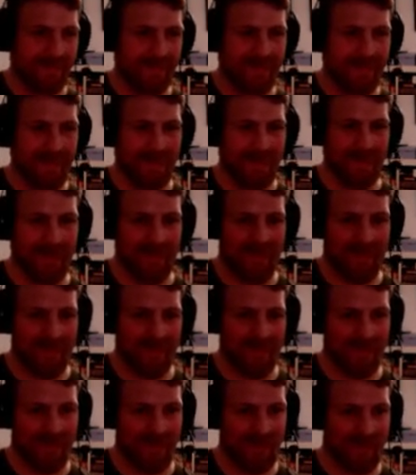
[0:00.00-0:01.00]

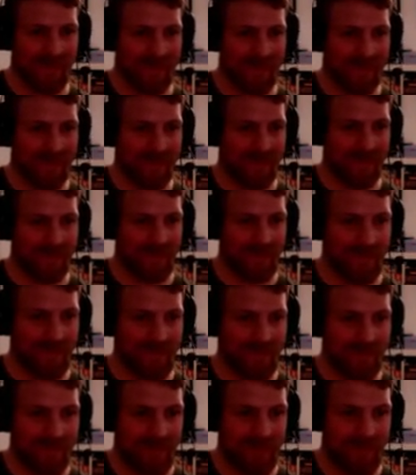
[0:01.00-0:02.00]

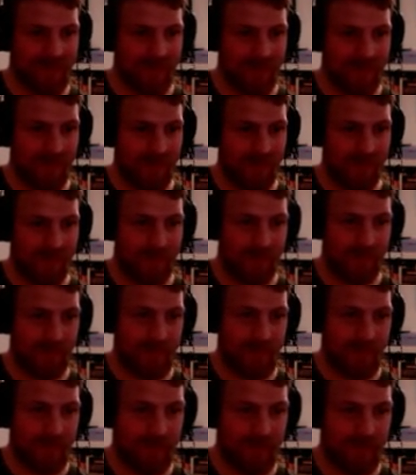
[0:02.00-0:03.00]

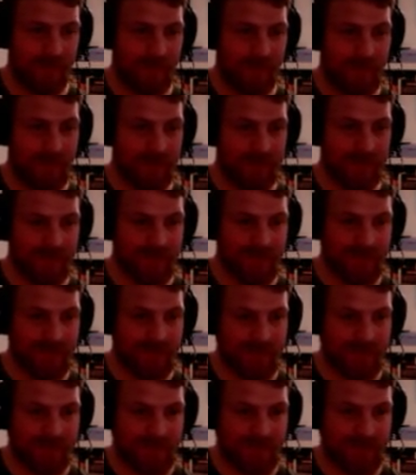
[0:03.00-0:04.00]

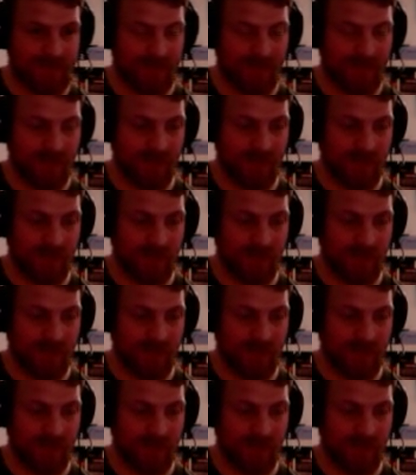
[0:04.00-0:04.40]
This person isn't speaking.